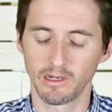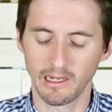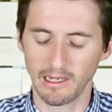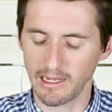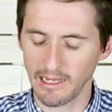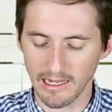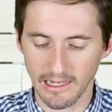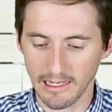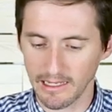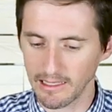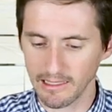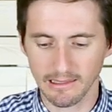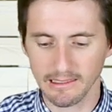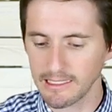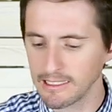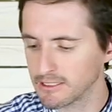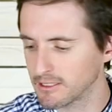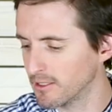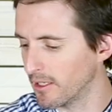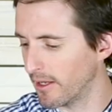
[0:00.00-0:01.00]
at
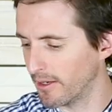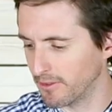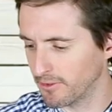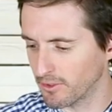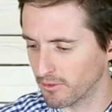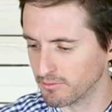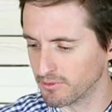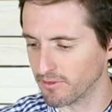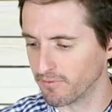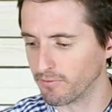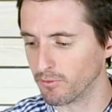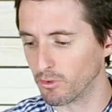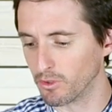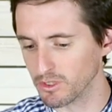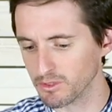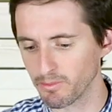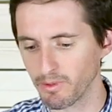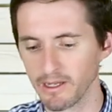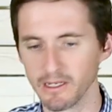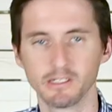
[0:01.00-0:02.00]
least not in terms of
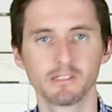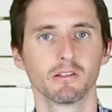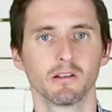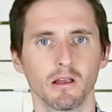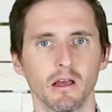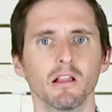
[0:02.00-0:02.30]
floor space.